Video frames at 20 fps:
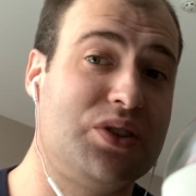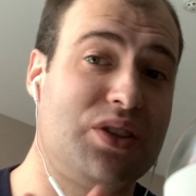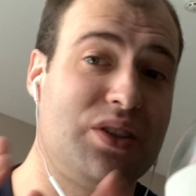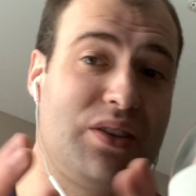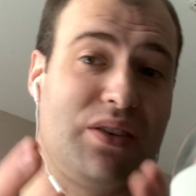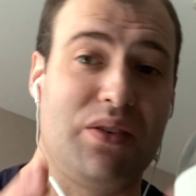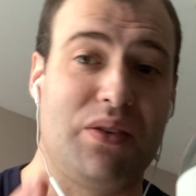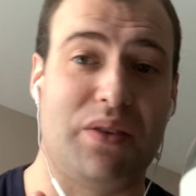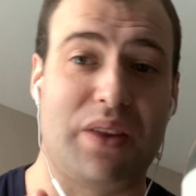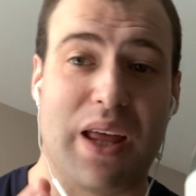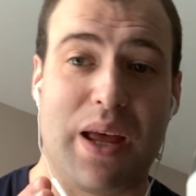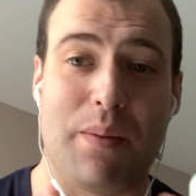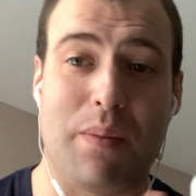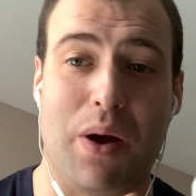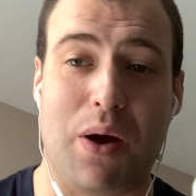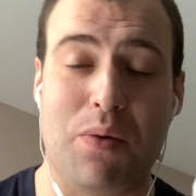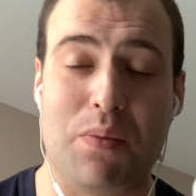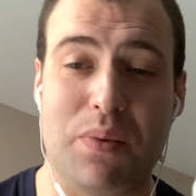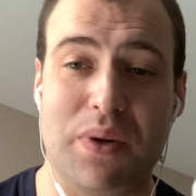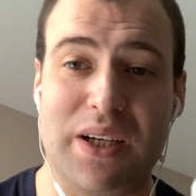to them
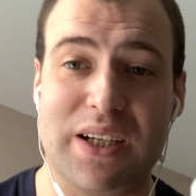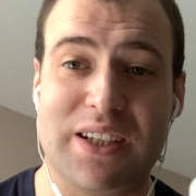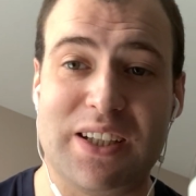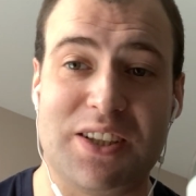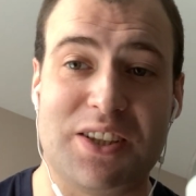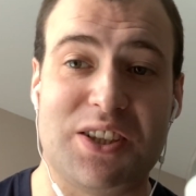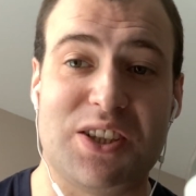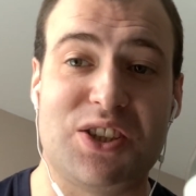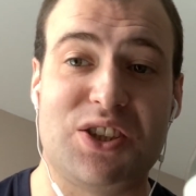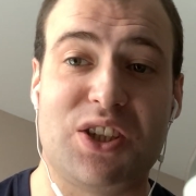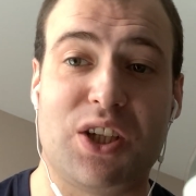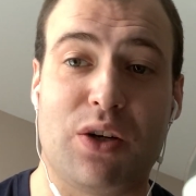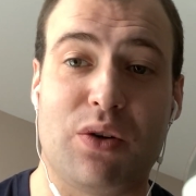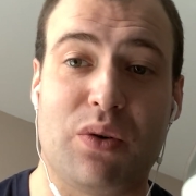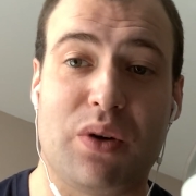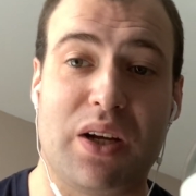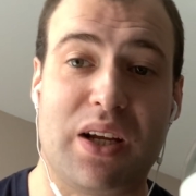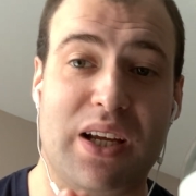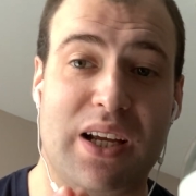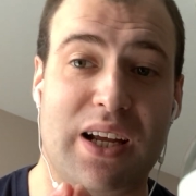opening the
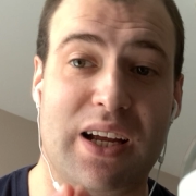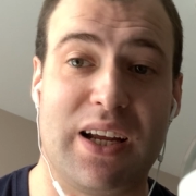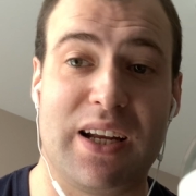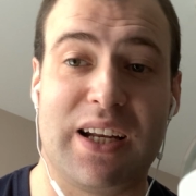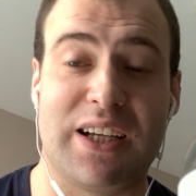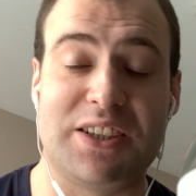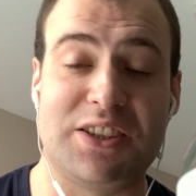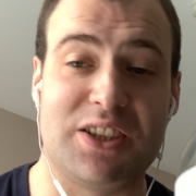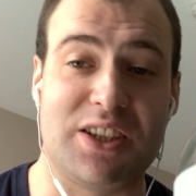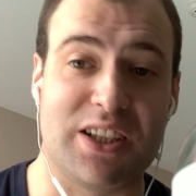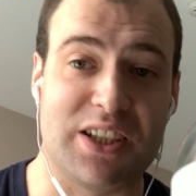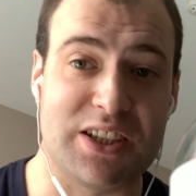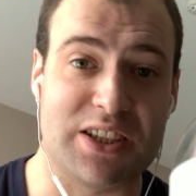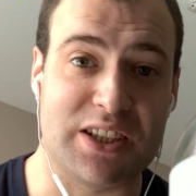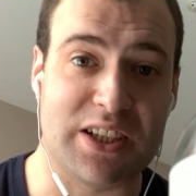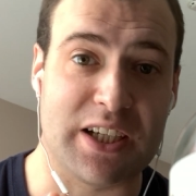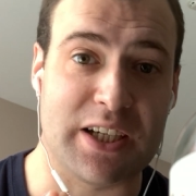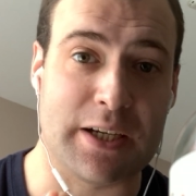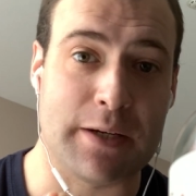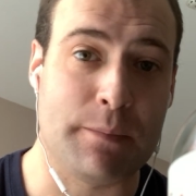distillery later this
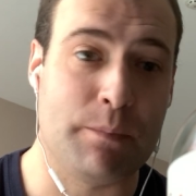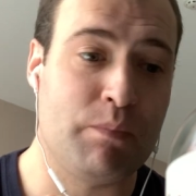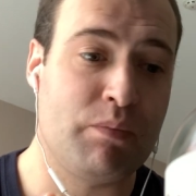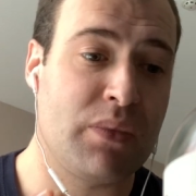year.